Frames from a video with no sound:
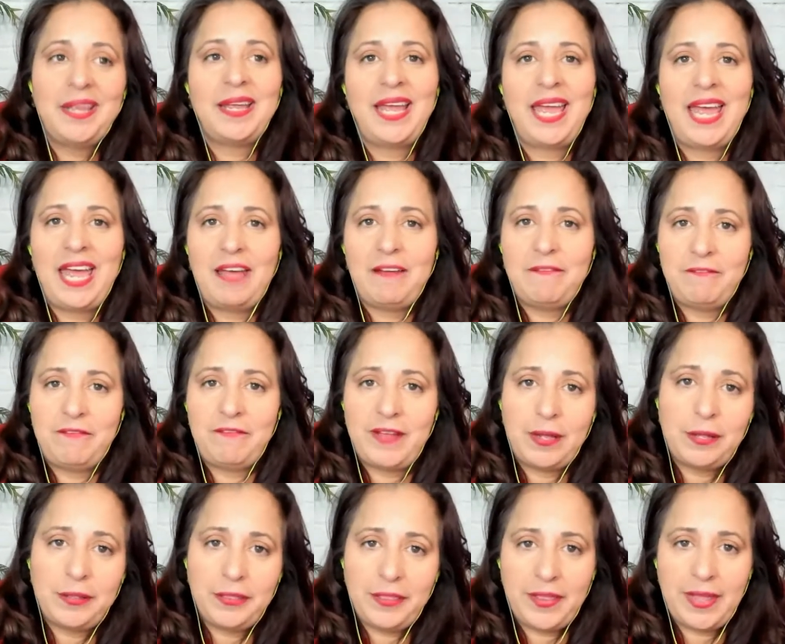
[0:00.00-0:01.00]
have
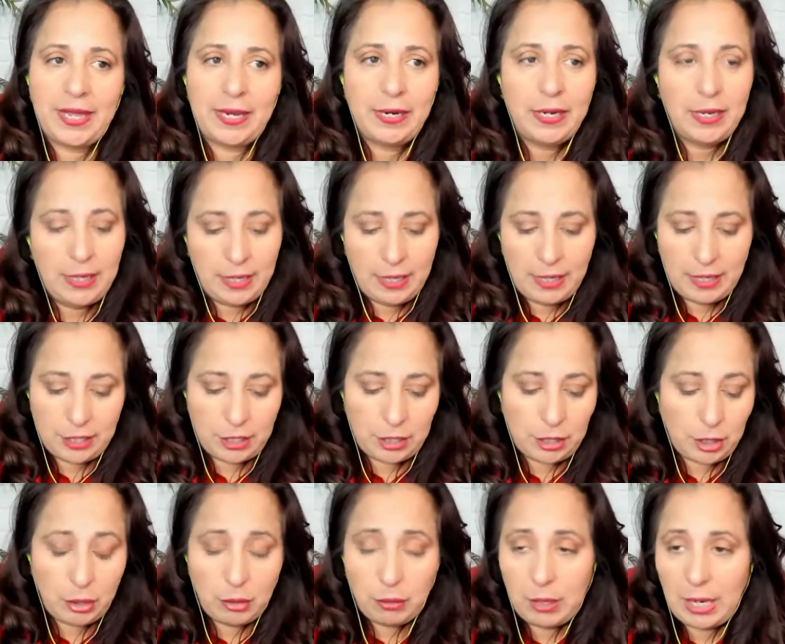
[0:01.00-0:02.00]
felt that you
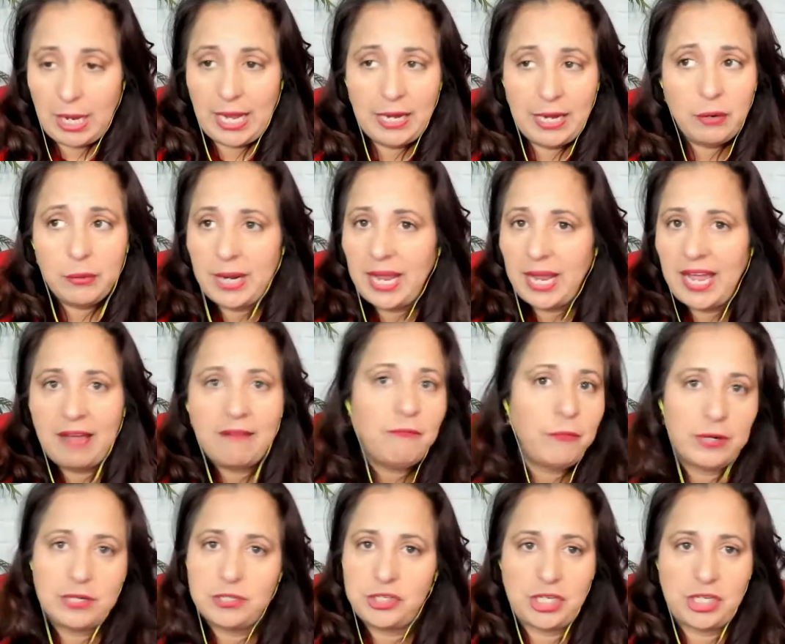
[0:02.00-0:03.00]
know i don't have
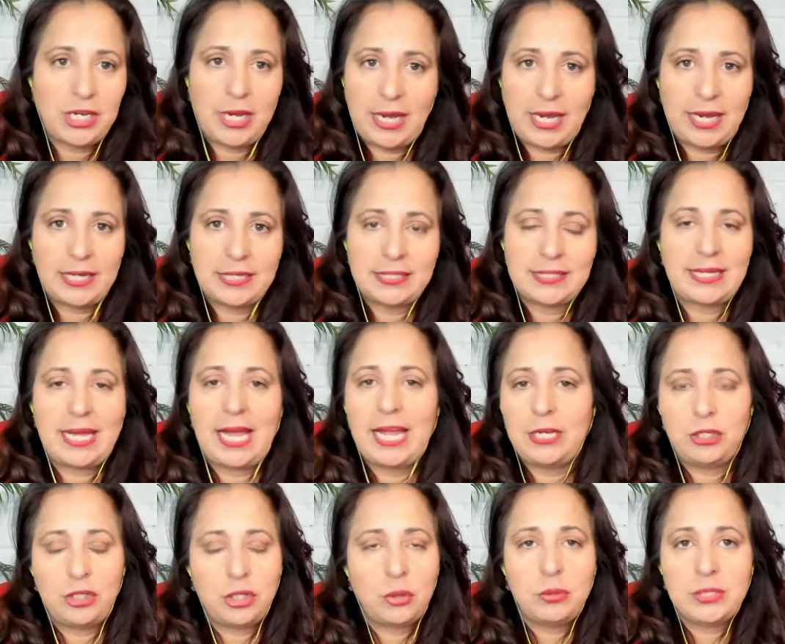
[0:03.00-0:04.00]
what she has i
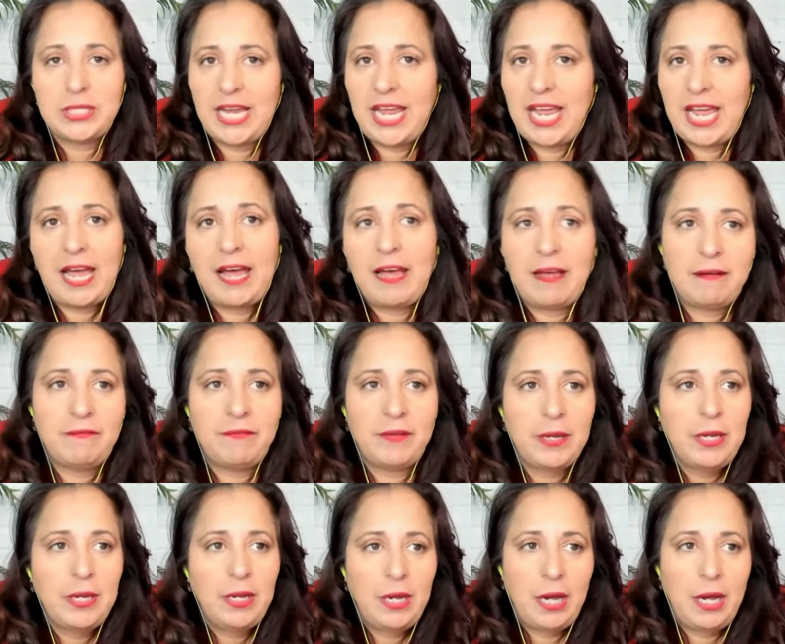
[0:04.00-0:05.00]
don't have
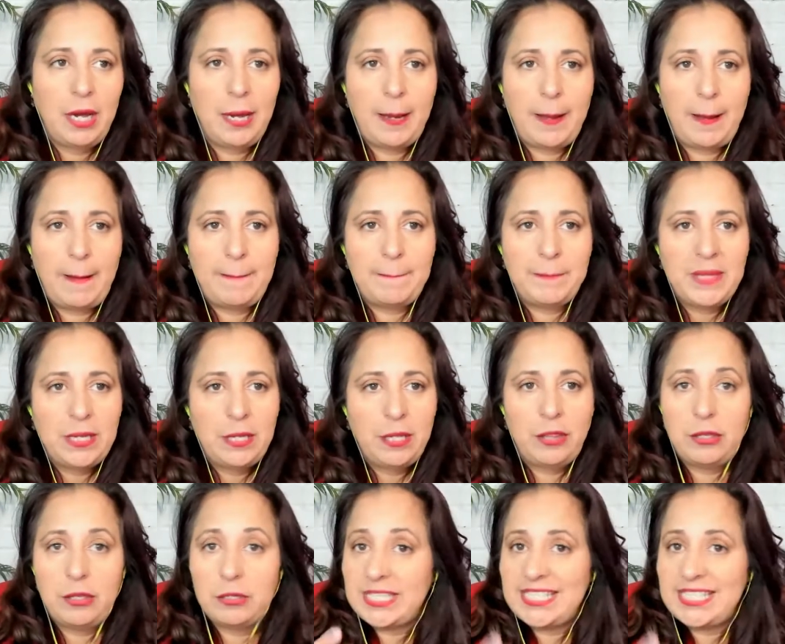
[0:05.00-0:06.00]
um,
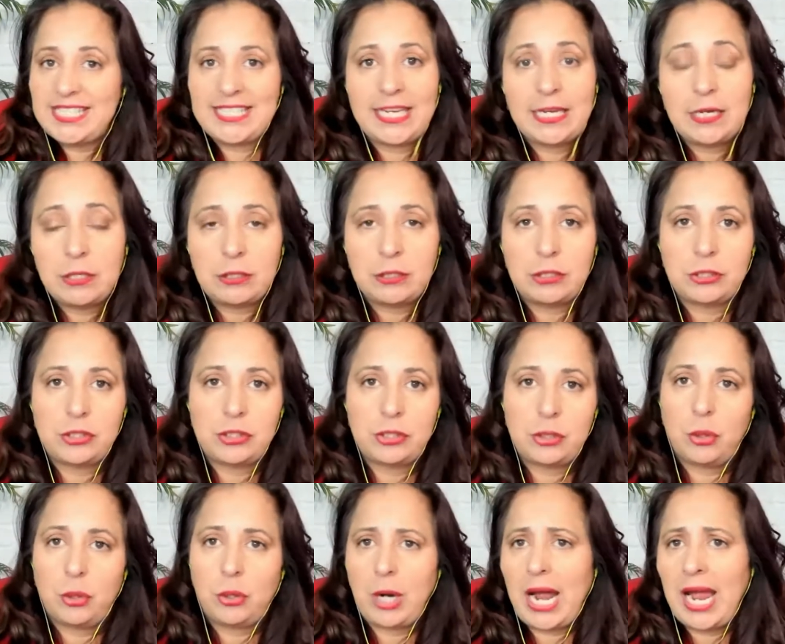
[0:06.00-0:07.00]
the skills
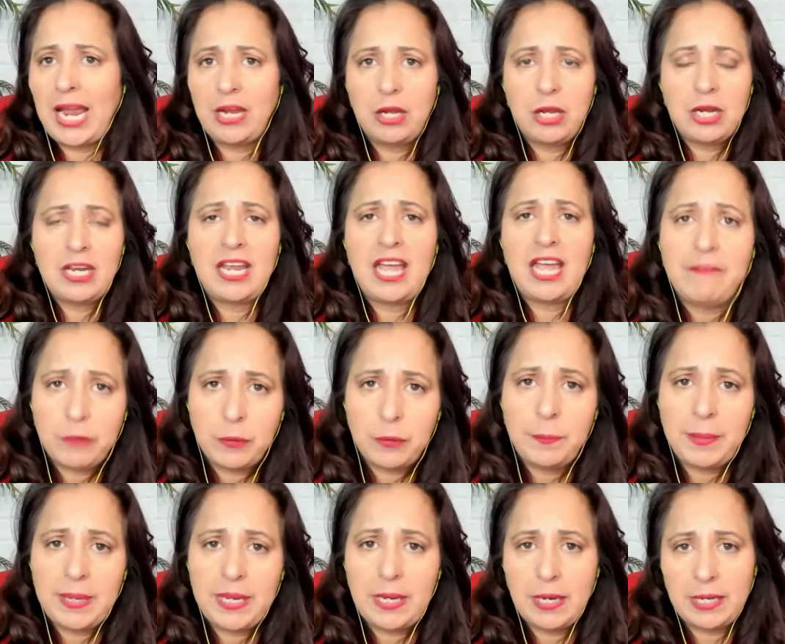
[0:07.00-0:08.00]
or i could never
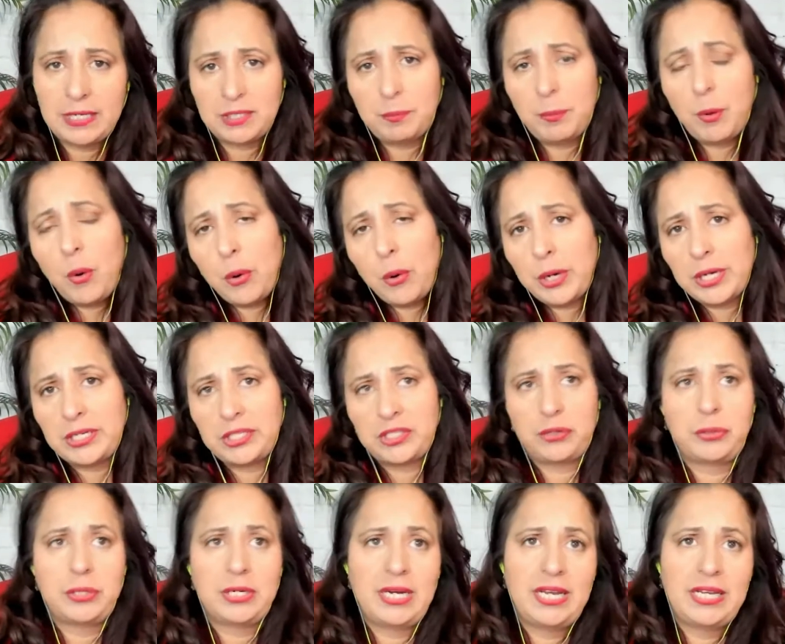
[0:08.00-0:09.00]
be as poised
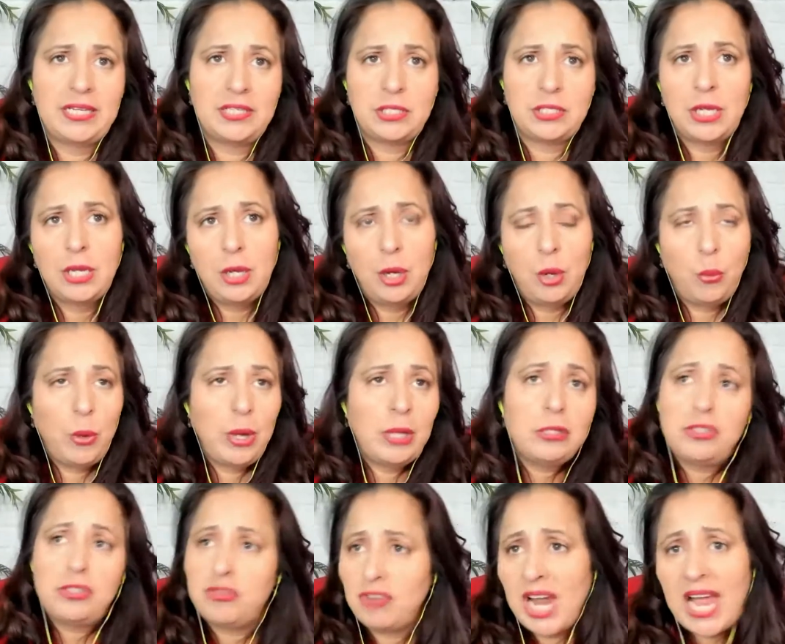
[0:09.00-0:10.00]
or as well
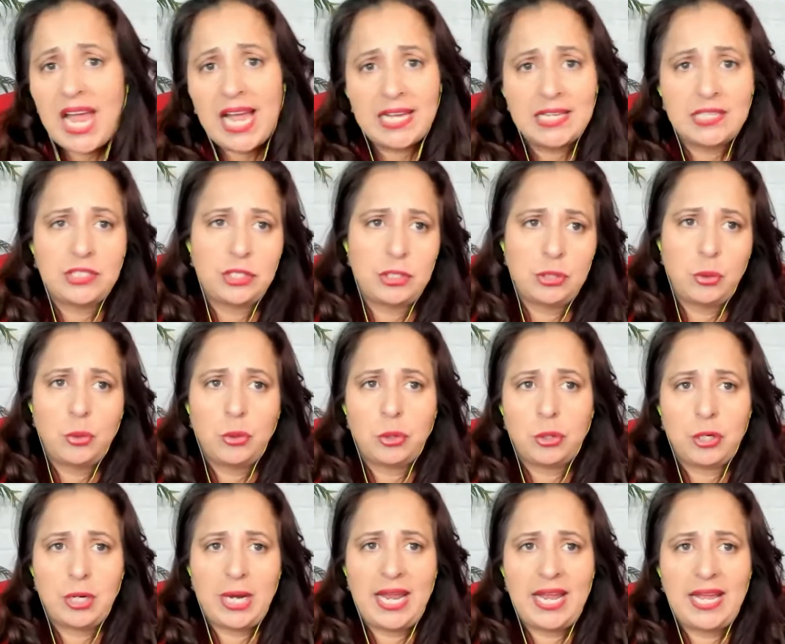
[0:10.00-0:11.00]
dressed
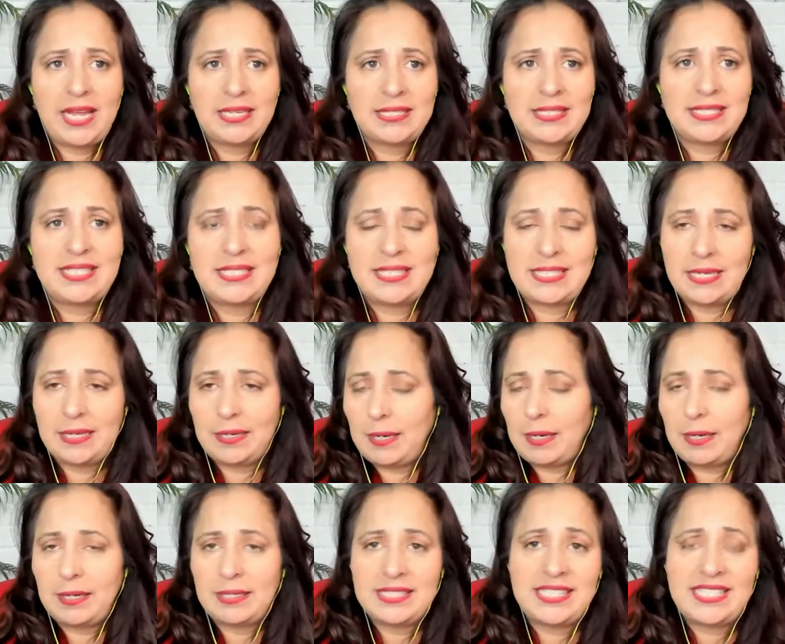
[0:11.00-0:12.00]
or as
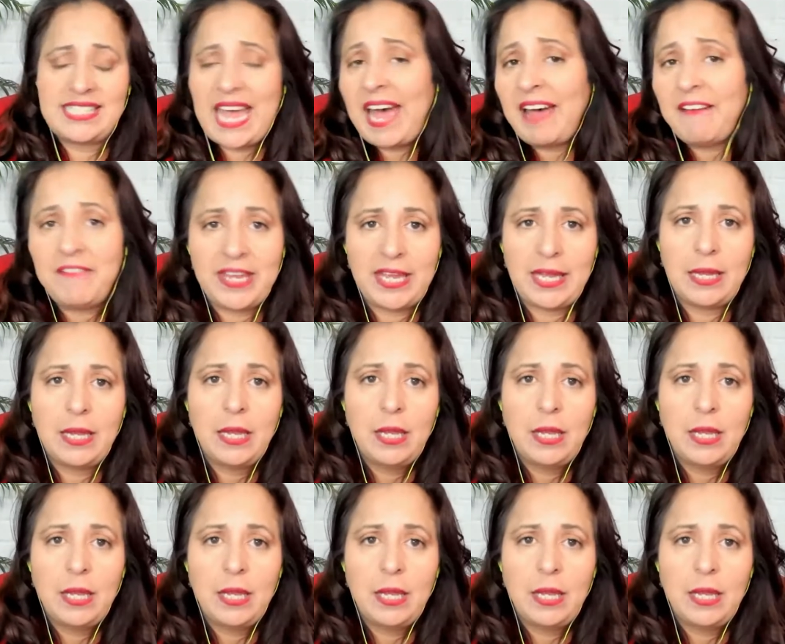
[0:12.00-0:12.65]
uh, savvy